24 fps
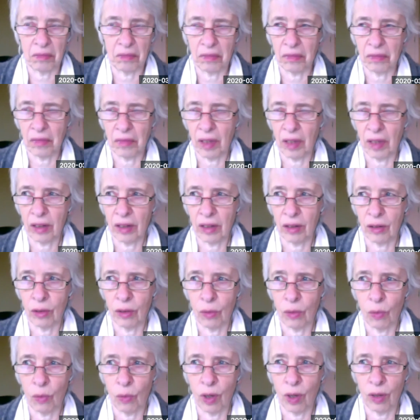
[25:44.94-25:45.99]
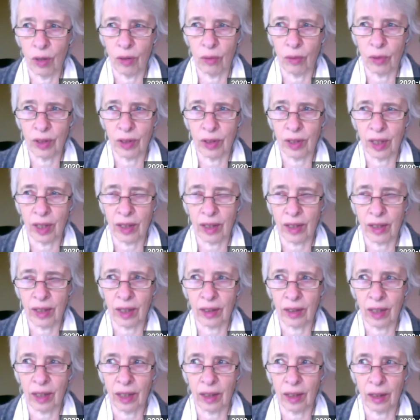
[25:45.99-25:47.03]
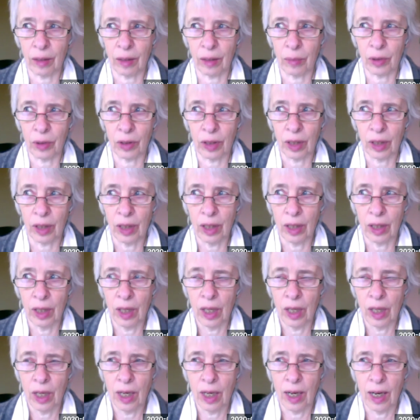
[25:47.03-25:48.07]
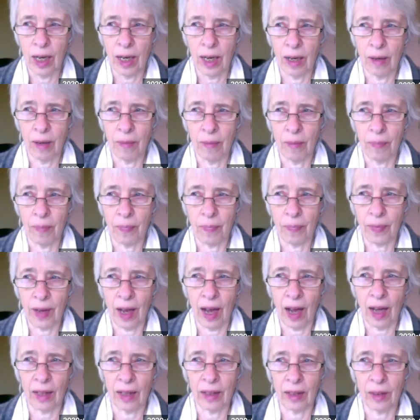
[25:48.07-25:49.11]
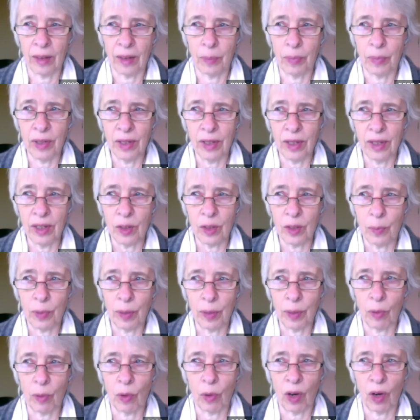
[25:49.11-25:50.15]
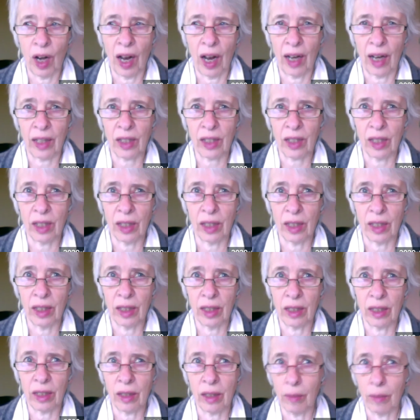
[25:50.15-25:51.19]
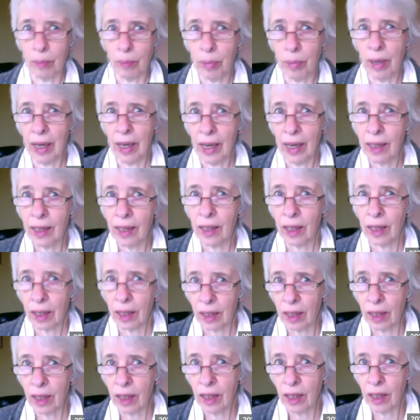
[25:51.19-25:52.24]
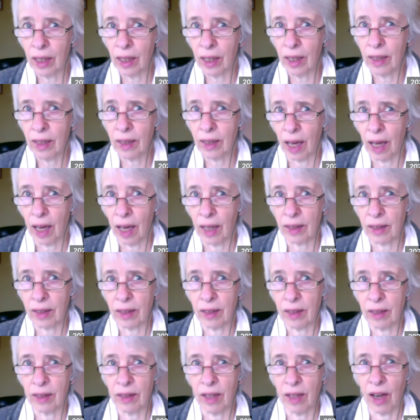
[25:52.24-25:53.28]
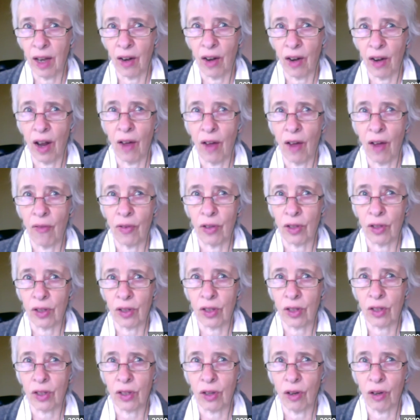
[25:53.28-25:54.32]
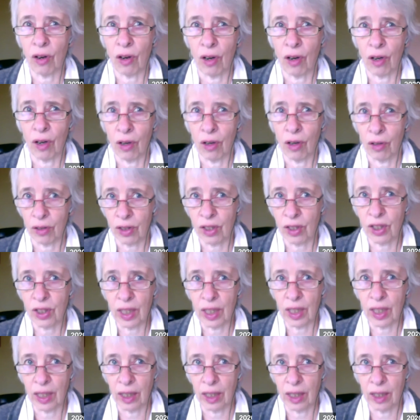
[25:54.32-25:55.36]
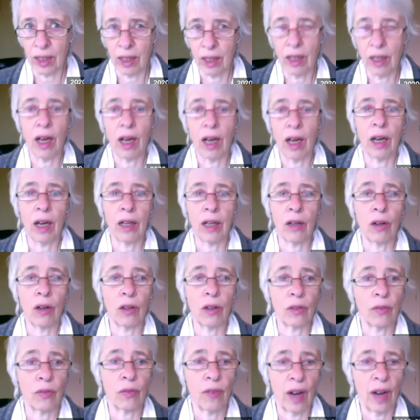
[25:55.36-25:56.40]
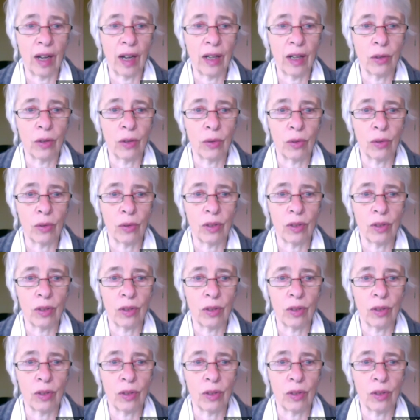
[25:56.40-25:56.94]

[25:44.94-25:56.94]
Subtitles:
I don't know what was the exact title, but and the business people were actually complaining that their efforts are not seen and not valued.